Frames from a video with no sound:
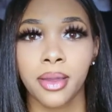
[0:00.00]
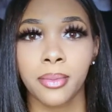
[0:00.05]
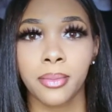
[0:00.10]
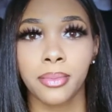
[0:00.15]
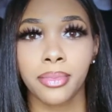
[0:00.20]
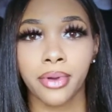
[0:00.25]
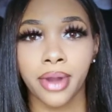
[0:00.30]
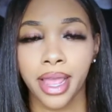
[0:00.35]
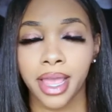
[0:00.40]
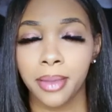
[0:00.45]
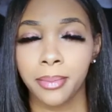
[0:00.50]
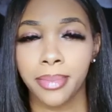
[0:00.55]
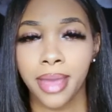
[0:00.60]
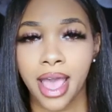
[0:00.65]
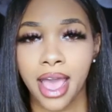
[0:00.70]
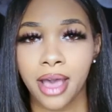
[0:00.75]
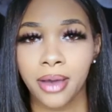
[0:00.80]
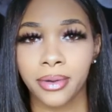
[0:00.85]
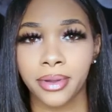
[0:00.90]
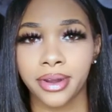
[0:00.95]
brain
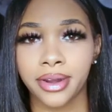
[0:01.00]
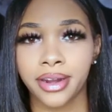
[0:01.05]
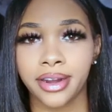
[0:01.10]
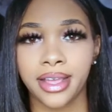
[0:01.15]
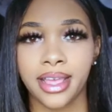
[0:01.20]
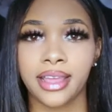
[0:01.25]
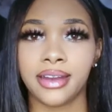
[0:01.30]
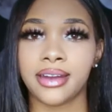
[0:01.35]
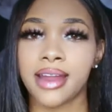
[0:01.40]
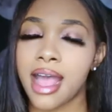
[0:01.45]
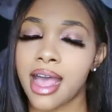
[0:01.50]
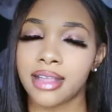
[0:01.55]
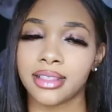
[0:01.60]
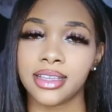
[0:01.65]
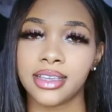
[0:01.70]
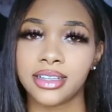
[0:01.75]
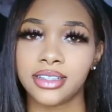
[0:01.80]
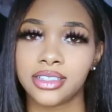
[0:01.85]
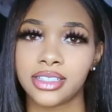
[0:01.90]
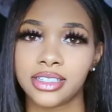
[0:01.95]
power and
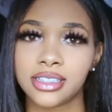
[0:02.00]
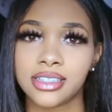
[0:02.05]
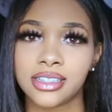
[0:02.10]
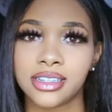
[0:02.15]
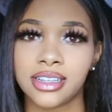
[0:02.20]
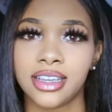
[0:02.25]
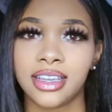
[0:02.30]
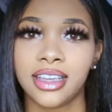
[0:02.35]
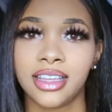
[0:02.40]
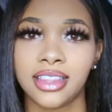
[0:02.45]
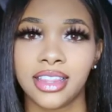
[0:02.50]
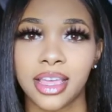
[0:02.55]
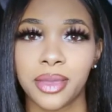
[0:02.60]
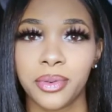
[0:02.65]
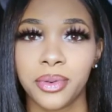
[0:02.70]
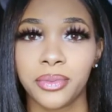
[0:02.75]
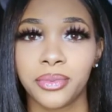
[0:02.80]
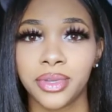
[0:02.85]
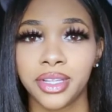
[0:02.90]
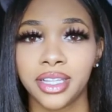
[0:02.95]
knowledge. They
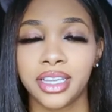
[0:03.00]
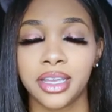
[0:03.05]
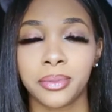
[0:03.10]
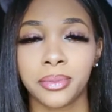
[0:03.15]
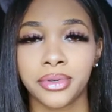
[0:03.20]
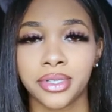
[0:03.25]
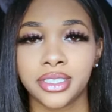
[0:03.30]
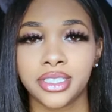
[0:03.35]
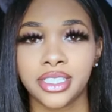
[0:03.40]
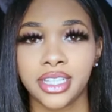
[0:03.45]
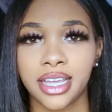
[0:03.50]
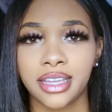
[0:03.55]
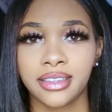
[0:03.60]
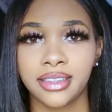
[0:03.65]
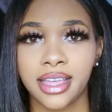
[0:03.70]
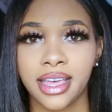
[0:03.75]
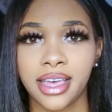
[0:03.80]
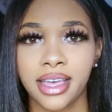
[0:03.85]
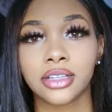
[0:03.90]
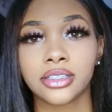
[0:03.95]
will really appreciate
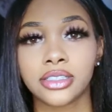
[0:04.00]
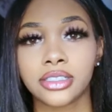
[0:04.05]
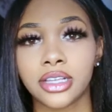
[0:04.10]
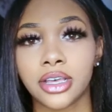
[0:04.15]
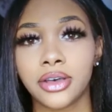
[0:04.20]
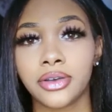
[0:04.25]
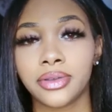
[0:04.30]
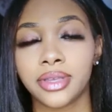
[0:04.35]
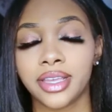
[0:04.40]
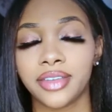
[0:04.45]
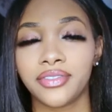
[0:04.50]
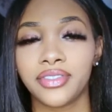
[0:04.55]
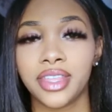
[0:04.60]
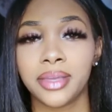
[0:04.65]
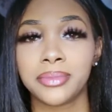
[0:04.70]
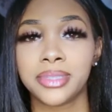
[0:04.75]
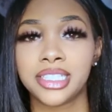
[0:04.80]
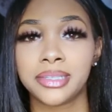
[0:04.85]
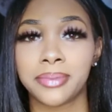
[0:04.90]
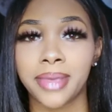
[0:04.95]
that. Also, give
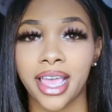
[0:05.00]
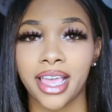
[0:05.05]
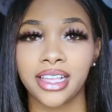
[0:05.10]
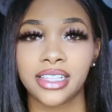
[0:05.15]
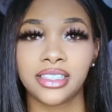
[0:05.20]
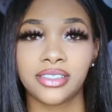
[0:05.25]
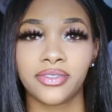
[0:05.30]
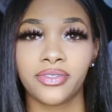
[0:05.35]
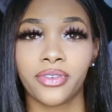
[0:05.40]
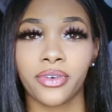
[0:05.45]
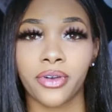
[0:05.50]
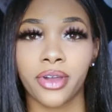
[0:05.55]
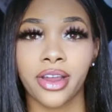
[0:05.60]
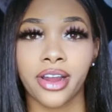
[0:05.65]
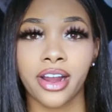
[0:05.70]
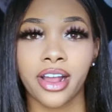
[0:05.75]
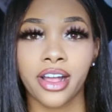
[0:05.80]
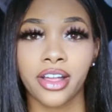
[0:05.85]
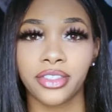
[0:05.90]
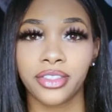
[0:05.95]
them space
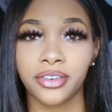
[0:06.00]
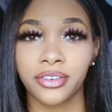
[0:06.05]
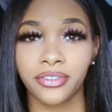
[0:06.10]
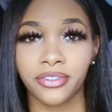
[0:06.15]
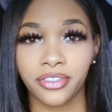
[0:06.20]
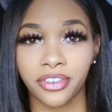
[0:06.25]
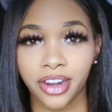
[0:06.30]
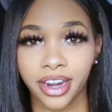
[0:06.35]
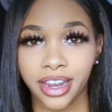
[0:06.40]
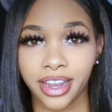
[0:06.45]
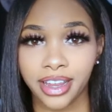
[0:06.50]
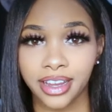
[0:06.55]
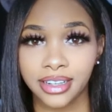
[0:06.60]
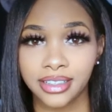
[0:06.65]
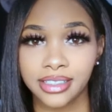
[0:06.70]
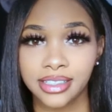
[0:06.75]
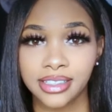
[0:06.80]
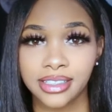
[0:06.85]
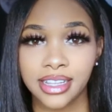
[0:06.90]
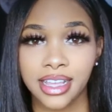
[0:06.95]
for other
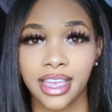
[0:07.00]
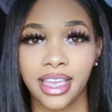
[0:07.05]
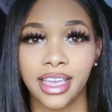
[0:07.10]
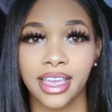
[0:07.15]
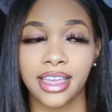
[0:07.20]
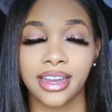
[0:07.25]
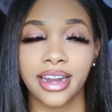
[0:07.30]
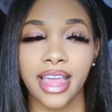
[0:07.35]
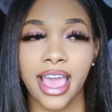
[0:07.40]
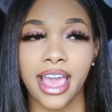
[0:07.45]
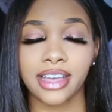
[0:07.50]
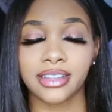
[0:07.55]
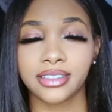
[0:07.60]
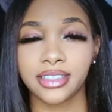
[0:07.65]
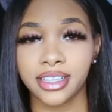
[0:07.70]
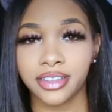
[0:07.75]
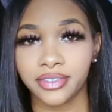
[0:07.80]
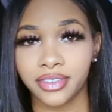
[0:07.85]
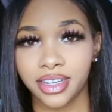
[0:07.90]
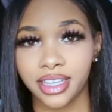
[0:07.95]
friends and
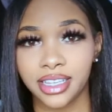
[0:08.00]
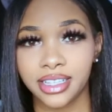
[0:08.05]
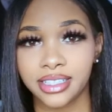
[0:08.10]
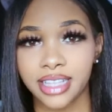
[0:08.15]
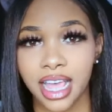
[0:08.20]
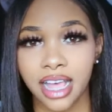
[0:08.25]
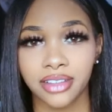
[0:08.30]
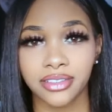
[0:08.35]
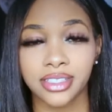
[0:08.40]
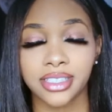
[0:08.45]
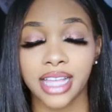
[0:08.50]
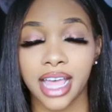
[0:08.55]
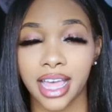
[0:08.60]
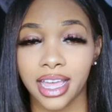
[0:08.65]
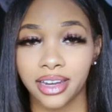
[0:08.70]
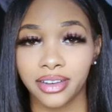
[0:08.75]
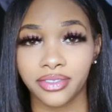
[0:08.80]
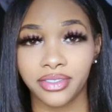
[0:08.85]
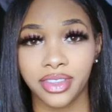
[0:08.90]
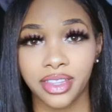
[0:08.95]
activities
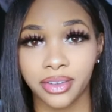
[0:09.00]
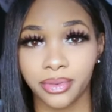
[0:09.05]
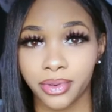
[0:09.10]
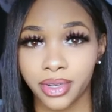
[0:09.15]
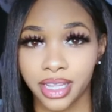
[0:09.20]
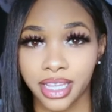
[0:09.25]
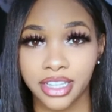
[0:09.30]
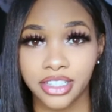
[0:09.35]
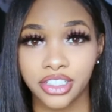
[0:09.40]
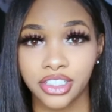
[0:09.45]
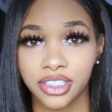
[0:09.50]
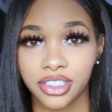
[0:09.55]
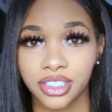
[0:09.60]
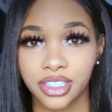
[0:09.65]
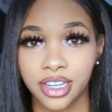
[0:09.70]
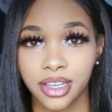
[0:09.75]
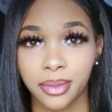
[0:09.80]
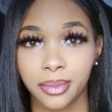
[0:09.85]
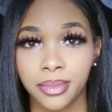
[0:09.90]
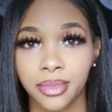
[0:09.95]
outside of the
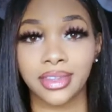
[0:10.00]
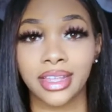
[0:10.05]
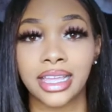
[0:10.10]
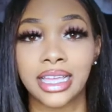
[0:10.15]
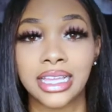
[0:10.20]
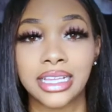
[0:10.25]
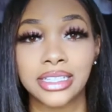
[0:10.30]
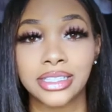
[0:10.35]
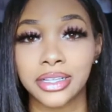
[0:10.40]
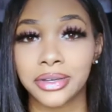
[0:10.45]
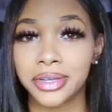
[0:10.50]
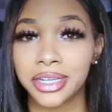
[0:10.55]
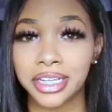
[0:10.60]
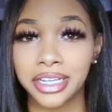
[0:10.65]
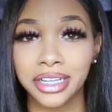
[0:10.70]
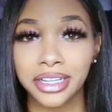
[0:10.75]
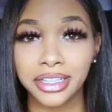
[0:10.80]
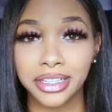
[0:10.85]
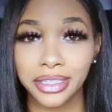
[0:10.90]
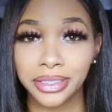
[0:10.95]
relationship. So
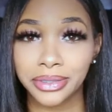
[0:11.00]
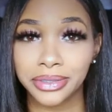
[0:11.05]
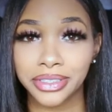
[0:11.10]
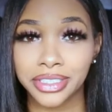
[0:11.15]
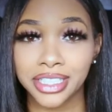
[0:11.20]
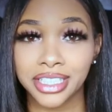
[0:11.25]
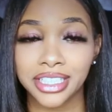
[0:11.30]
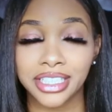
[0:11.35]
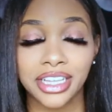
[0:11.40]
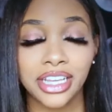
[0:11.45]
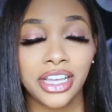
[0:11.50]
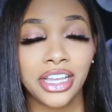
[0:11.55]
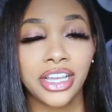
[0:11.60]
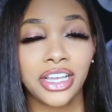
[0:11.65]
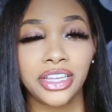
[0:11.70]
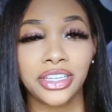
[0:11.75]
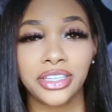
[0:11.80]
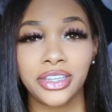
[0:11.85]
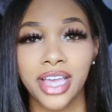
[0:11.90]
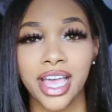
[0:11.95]
in conclusion,
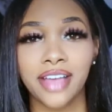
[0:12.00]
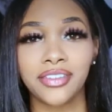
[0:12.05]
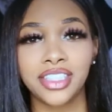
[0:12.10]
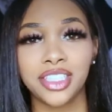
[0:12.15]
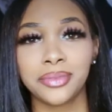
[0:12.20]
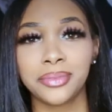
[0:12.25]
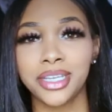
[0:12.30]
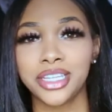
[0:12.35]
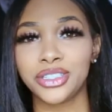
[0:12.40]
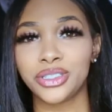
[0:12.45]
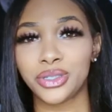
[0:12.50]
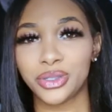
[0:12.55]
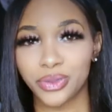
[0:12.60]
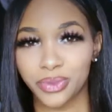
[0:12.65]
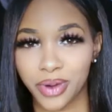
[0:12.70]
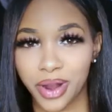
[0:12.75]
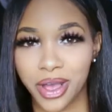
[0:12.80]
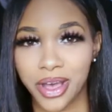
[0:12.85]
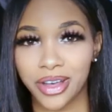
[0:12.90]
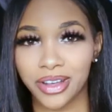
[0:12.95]
you have to be
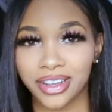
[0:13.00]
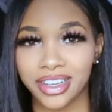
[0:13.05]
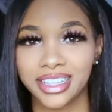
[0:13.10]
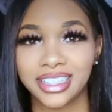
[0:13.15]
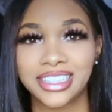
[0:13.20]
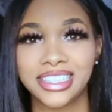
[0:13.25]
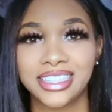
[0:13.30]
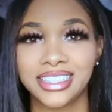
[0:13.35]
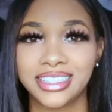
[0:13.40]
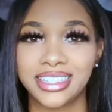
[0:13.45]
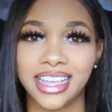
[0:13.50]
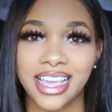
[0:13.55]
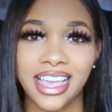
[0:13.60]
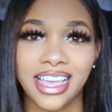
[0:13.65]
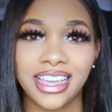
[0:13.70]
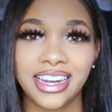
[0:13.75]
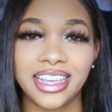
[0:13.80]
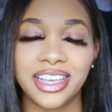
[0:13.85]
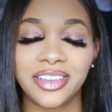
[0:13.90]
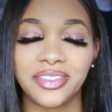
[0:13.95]
strong to
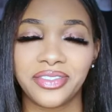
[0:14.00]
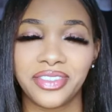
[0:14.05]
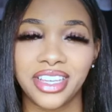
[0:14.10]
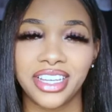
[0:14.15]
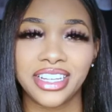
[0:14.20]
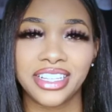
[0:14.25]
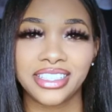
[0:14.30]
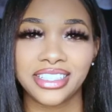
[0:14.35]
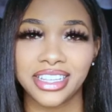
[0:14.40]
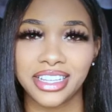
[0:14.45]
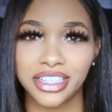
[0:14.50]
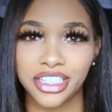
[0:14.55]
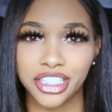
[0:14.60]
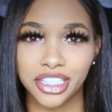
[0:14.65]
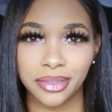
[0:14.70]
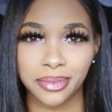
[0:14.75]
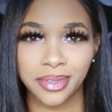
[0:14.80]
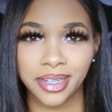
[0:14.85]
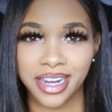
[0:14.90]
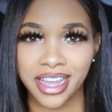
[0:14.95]
date a Venus in
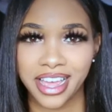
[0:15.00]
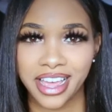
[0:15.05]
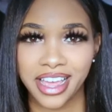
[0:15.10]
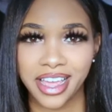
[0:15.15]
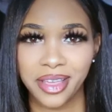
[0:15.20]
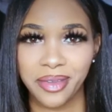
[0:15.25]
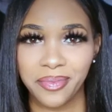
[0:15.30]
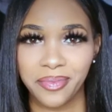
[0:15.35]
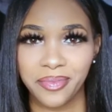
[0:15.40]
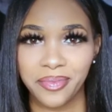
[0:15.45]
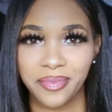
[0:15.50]
Gemini.